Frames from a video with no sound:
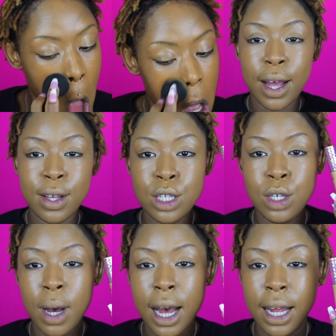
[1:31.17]
Now
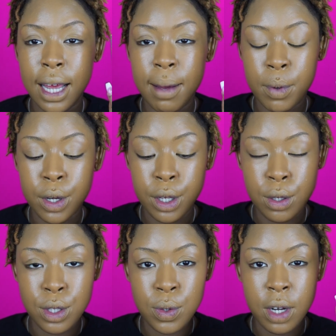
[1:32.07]
to highlight, I'm going to
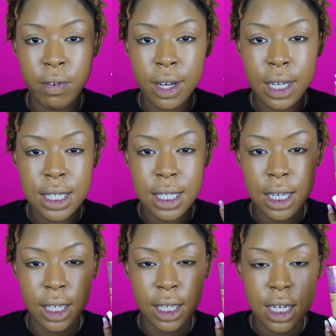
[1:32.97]
use two different
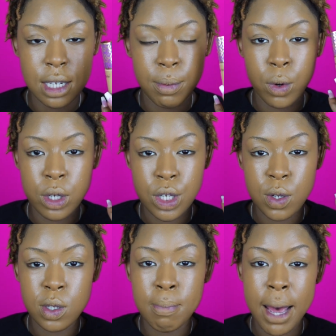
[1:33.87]
concealers. I'm going to
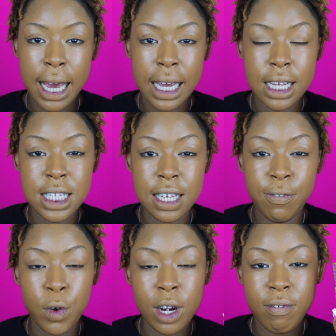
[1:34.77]
use MAC
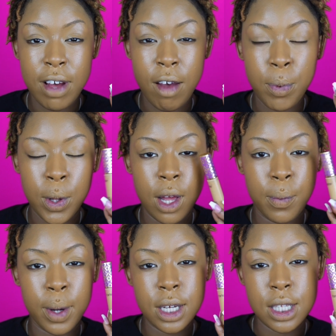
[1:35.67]
NC45
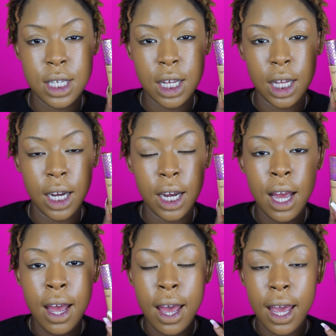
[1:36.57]
Prolongwear Concealer,
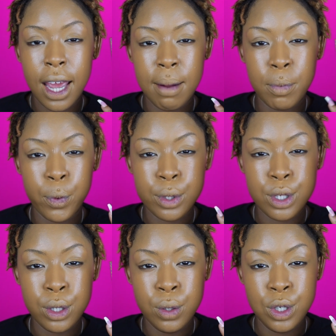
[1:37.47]
and I'm going
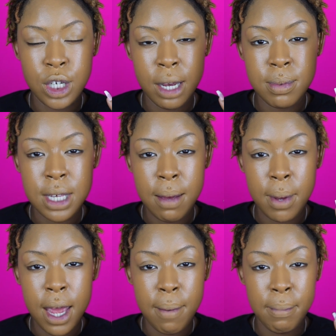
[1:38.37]
to use Shape Tape
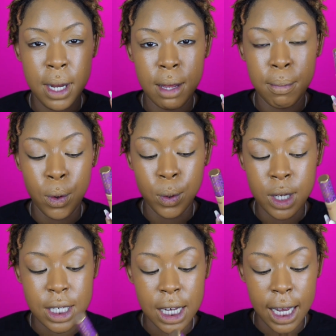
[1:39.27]
and Medium
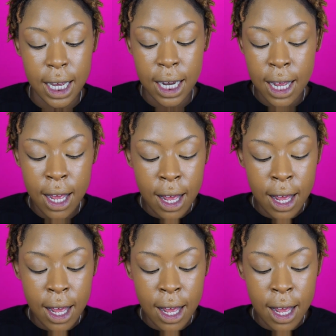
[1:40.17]
Golden Tan.